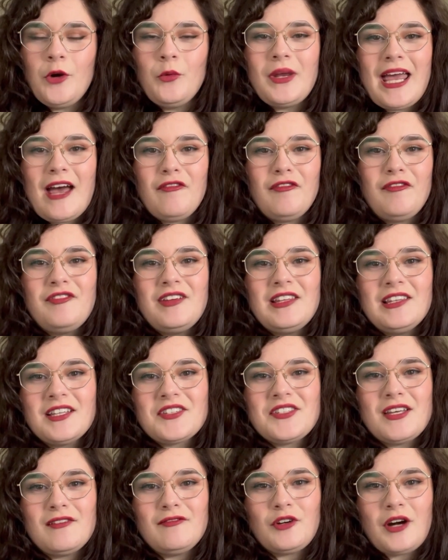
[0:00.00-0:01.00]
We have
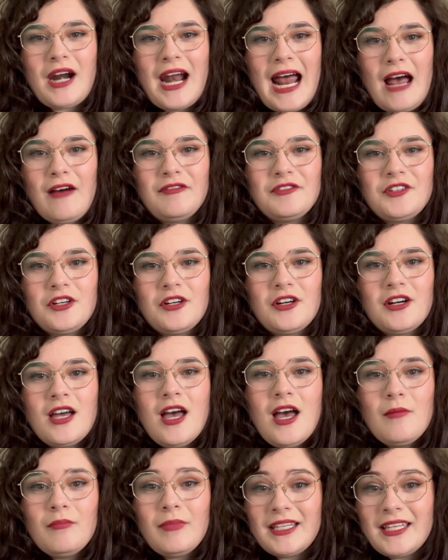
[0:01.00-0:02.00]
Felix Ever After
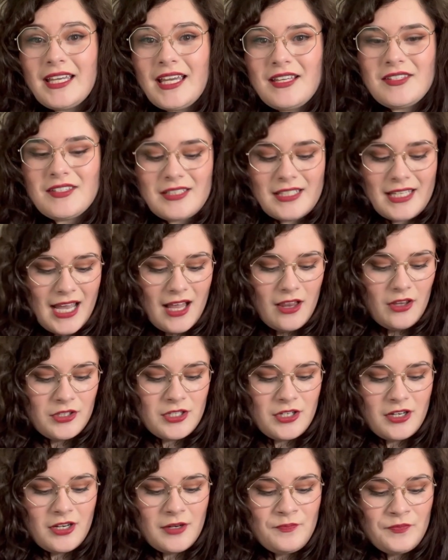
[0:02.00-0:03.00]
by Cason
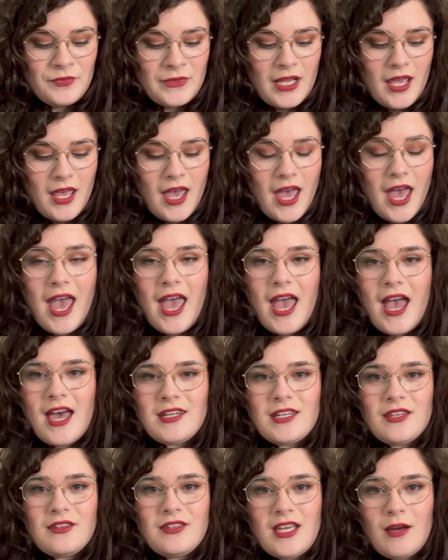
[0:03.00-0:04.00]
Callender
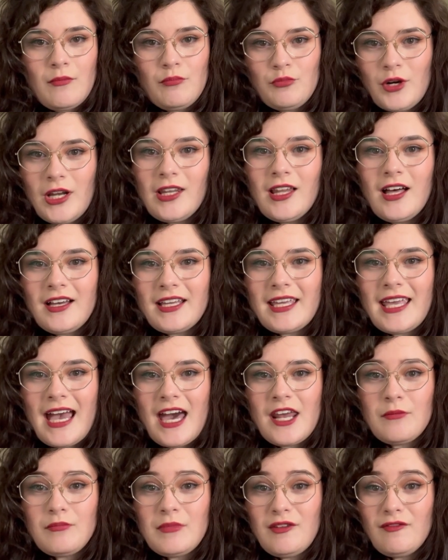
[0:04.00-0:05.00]
and The Umbrella
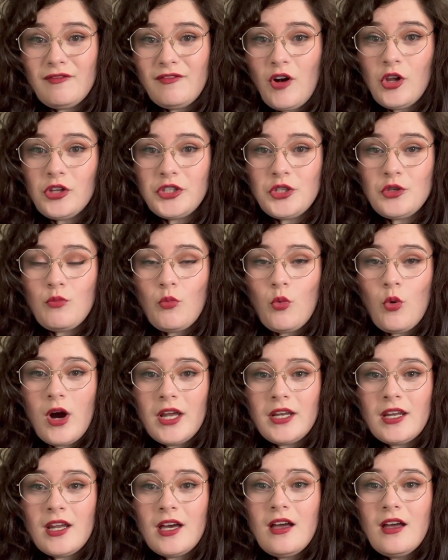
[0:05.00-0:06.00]
Academy Volume
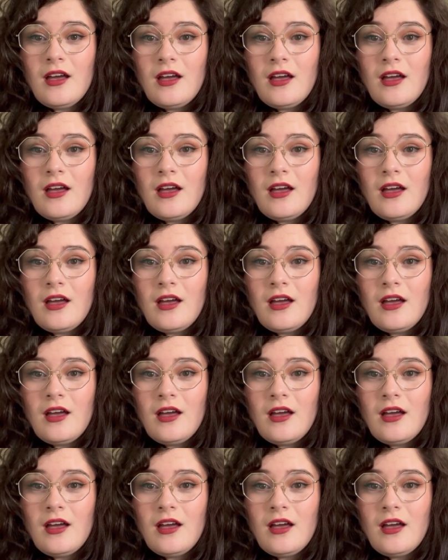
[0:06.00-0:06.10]
1